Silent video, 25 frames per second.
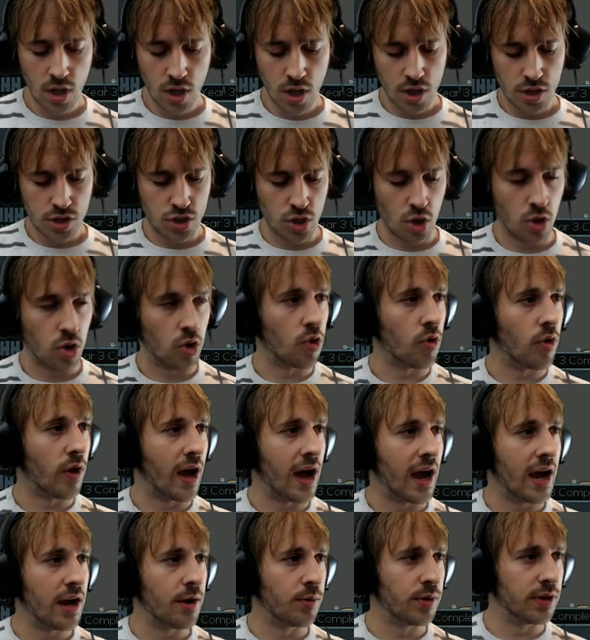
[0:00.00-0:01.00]
So
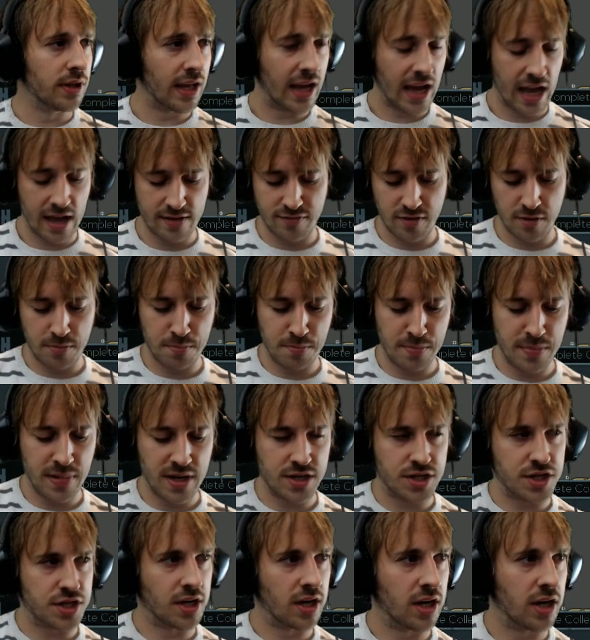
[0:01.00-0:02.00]
I will have a
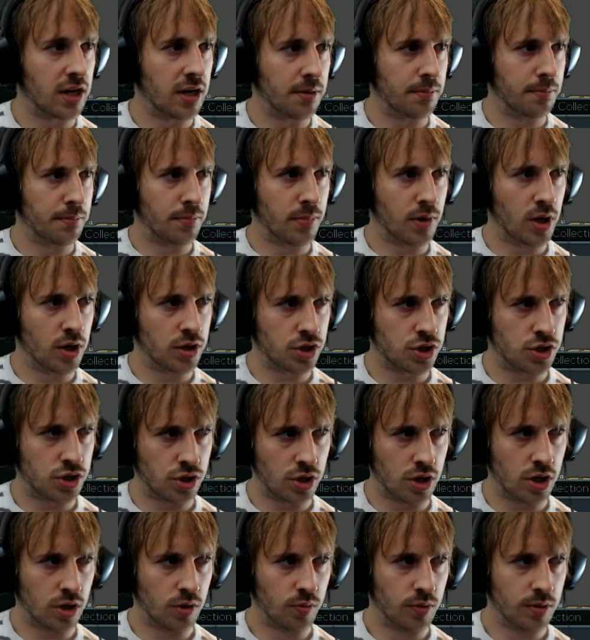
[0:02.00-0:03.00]
meta
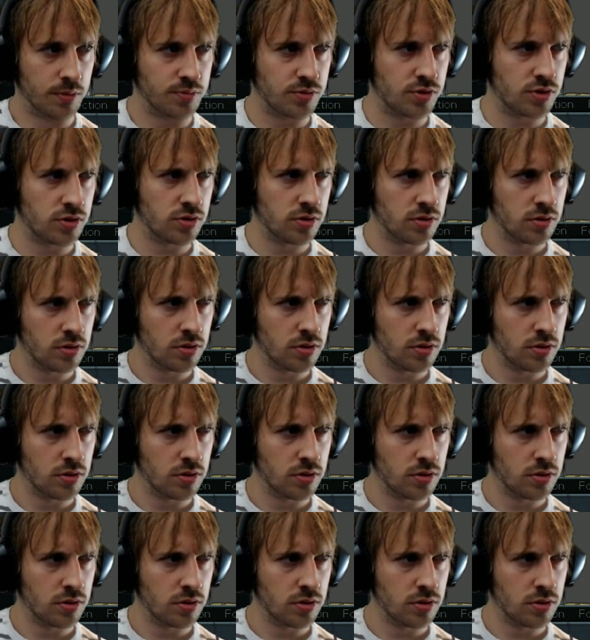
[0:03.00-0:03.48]
monster. Whoops.